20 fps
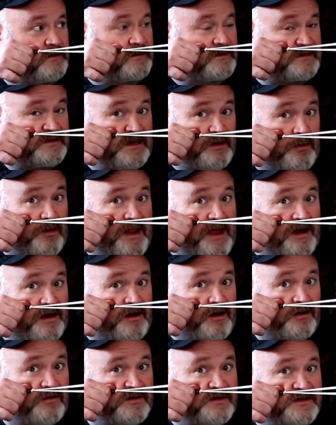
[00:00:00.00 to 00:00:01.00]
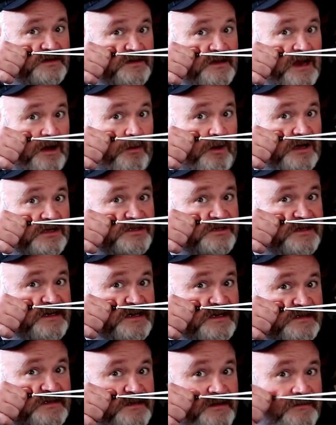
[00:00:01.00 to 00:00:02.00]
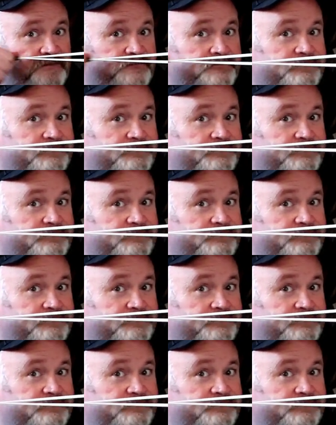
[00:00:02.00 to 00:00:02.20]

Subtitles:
See where that goes? Now watch this.